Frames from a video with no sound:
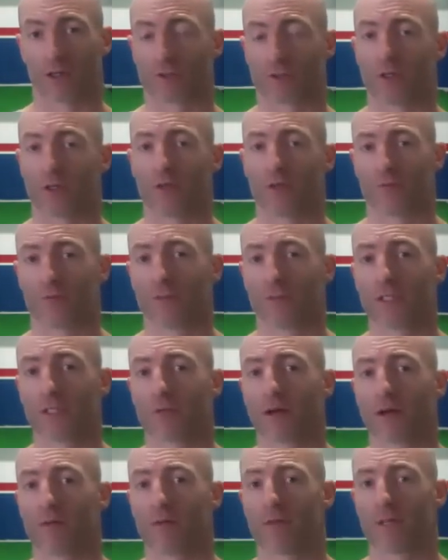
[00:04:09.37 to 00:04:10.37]
So really
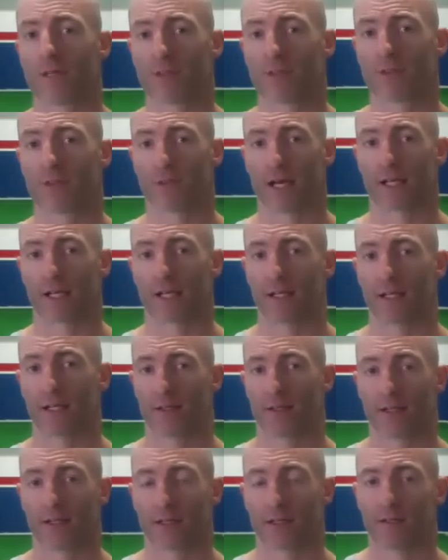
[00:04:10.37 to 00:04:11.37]
great videos for that kind of
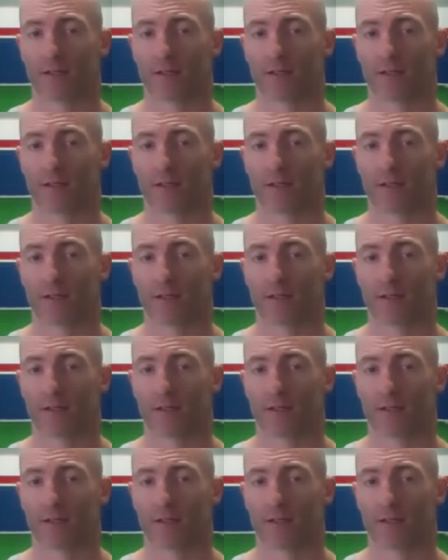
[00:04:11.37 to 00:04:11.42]
thing.